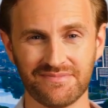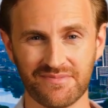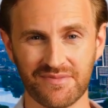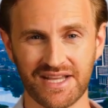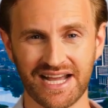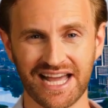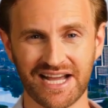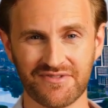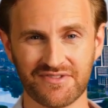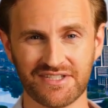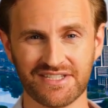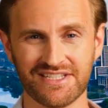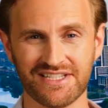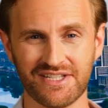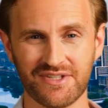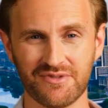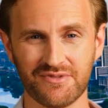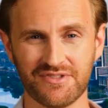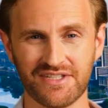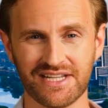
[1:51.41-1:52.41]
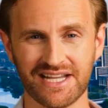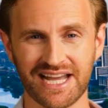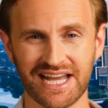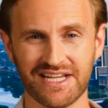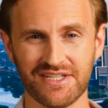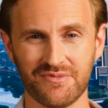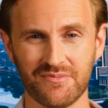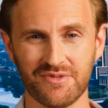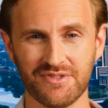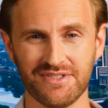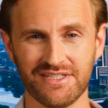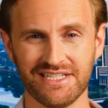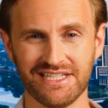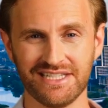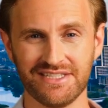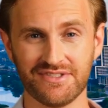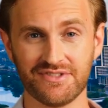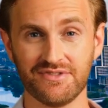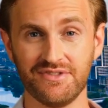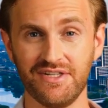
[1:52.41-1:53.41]
we have the skills and
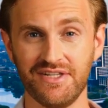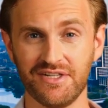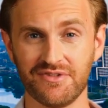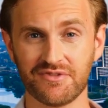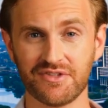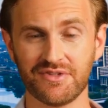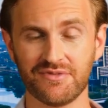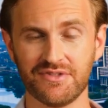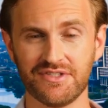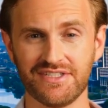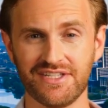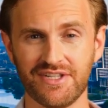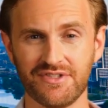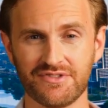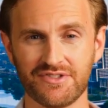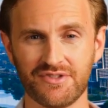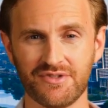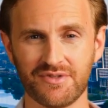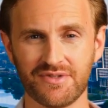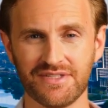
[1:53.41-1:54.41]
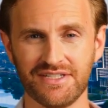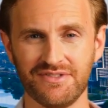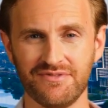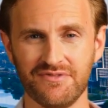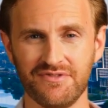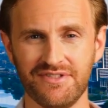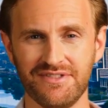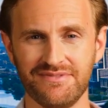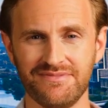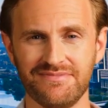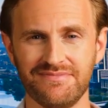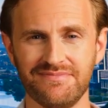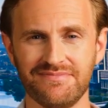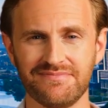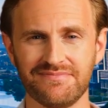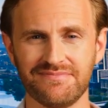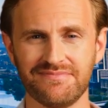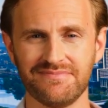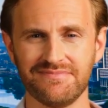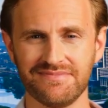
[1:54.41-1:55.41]
expertise to deliver the results you're looking for.
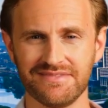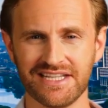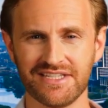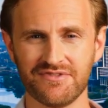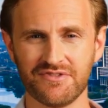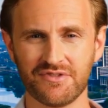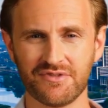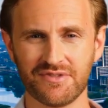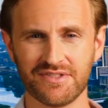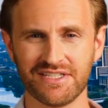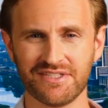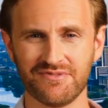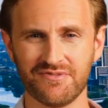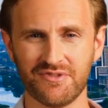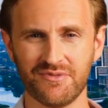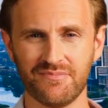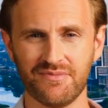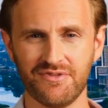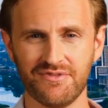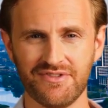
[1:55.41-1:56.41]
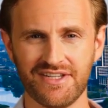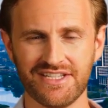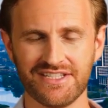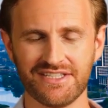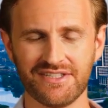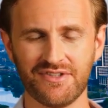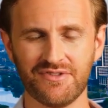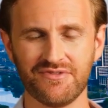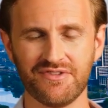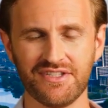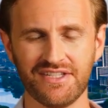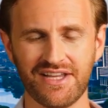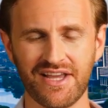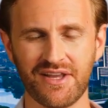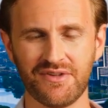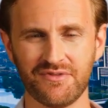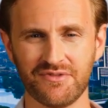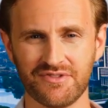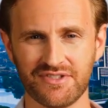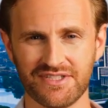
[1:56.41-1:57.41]
If you're looking for professional
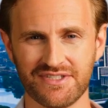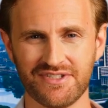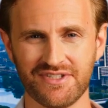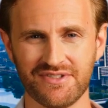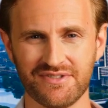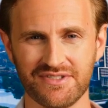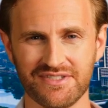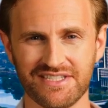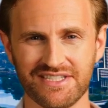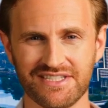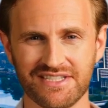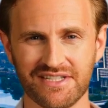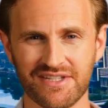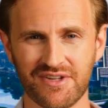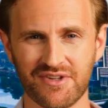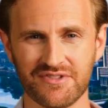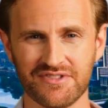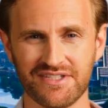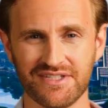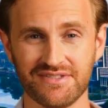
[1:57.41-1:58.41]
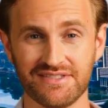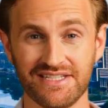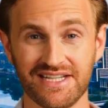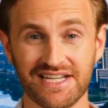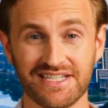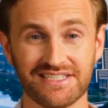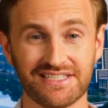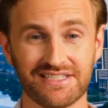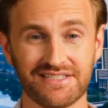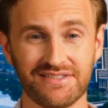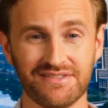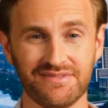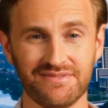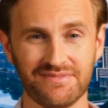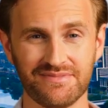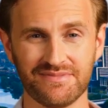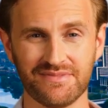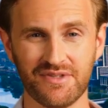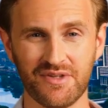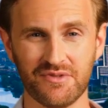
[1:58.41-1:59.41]
photography services in Austin, Texas,
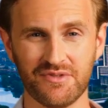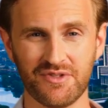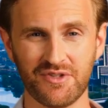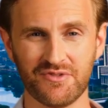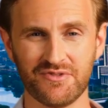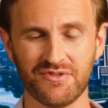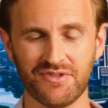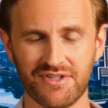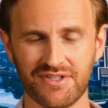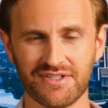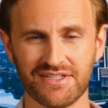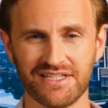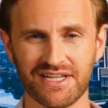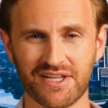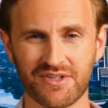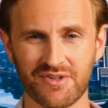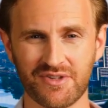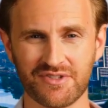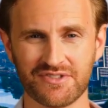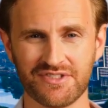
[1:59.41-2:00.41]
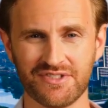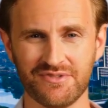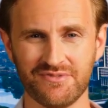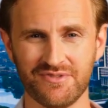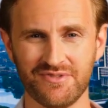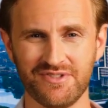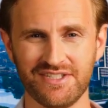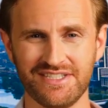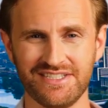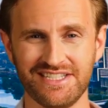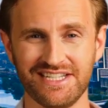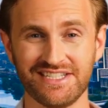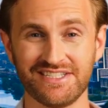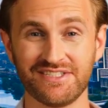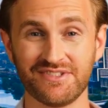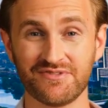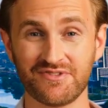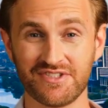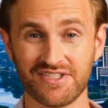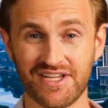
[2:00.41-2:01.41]
look no further than Austin
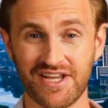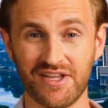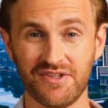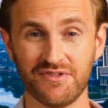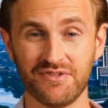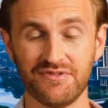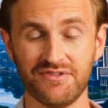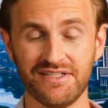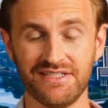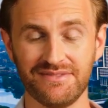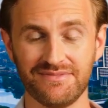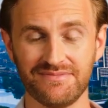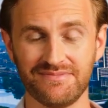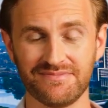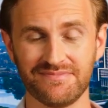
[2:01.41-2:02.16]
360 Photography.